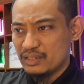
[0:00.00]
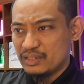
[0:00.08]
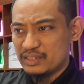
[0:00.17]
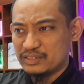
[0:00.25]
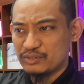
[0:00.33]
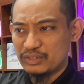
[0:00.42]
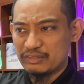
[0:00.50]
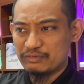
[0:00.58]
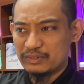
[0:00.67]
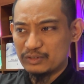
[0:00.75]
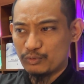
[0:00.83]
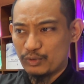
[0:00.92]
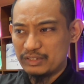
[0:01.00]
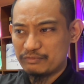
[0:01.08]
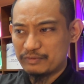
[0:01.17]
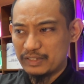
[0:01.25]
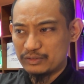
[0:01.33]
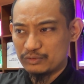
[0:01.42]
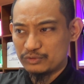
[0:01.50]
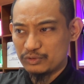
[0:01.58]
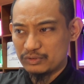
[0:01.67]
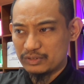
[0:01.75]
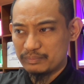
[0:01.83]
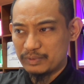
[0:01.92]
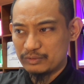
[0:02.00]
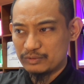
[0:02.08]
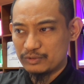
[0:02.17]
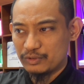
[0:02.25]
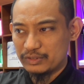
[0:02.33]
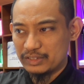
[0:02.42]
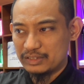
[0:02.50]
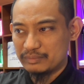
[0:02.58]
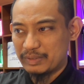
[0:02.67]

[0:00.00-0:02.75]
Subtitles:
he's not even qualified to talk about God in the